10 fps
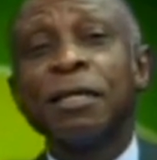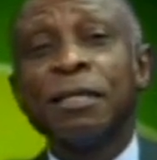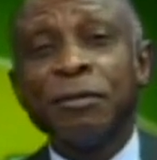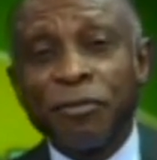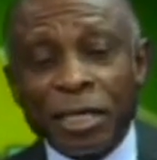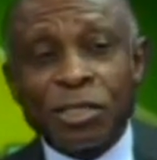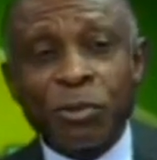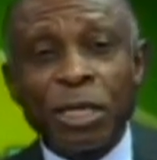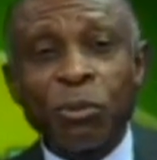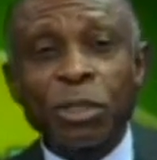
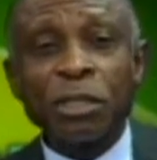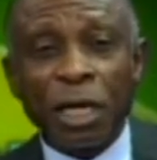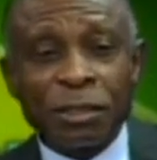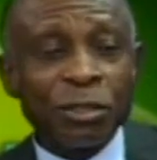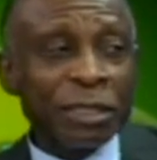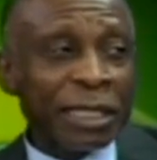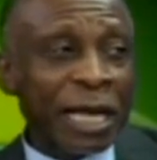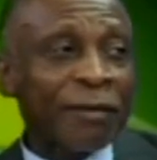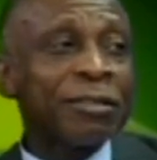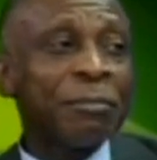Venezuela would not today
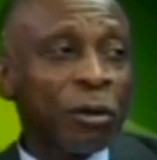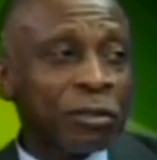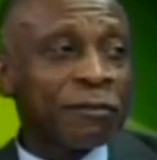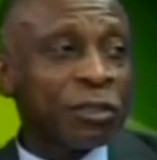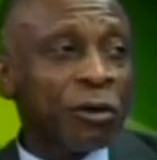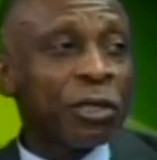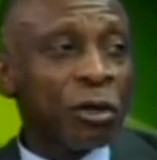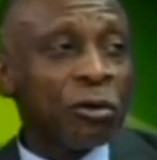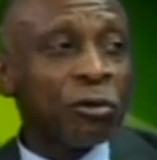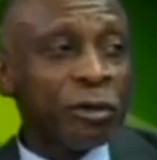have the mouth of the
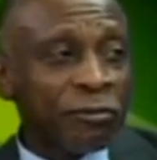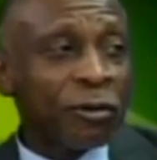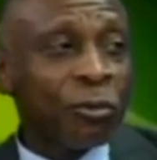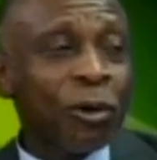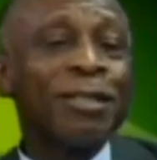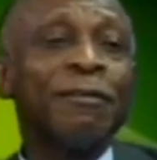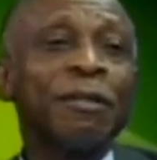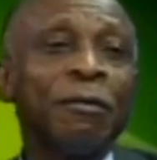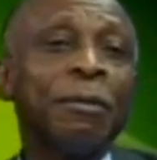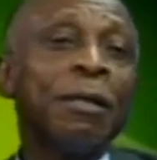Orinoco River, one of
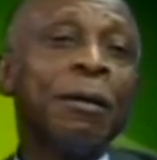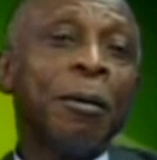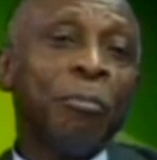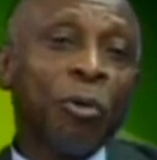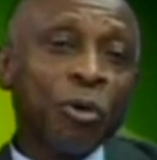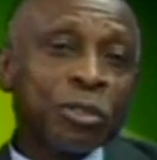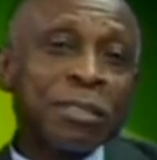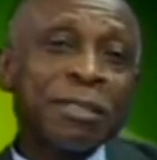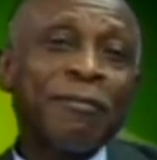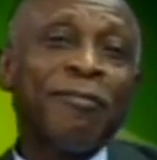the
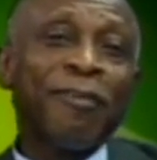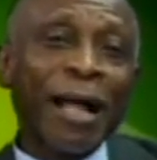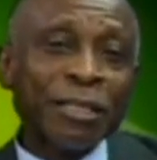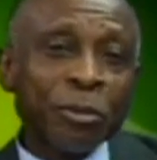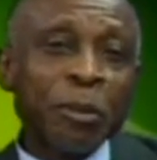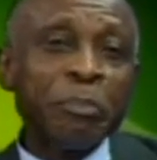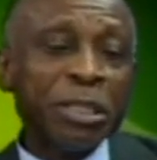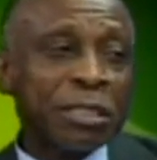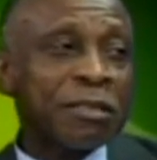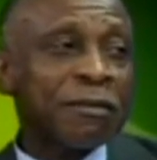most valuable
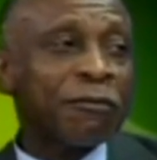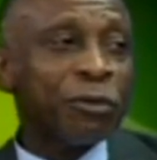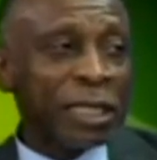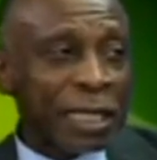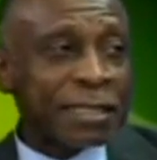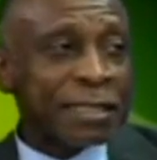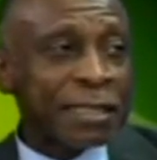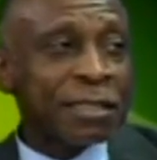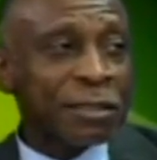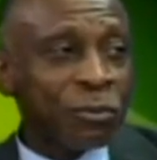pieces of real
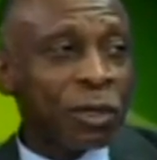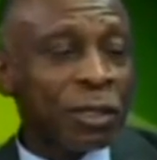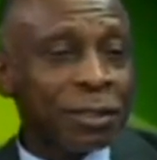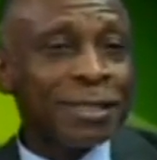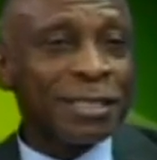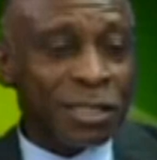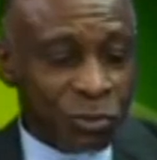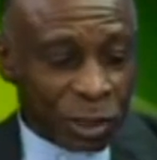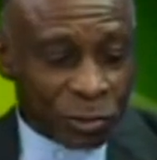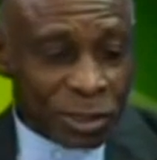estate in the world. This
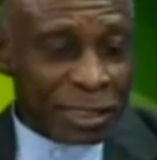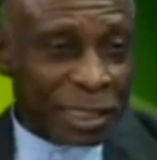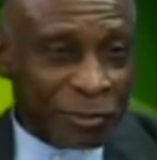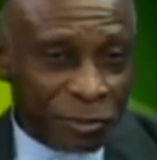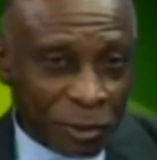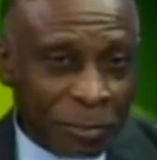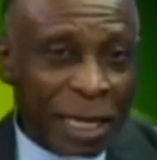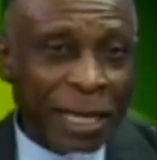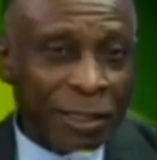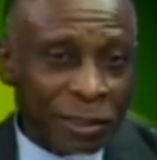is what was taken from
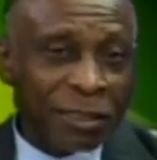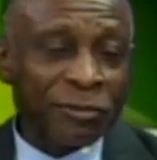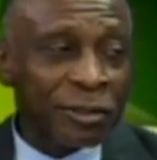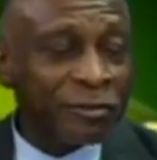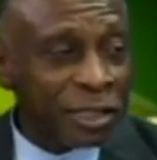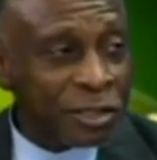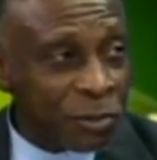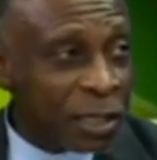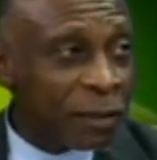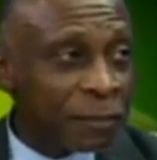Guyana and given to Venezuela.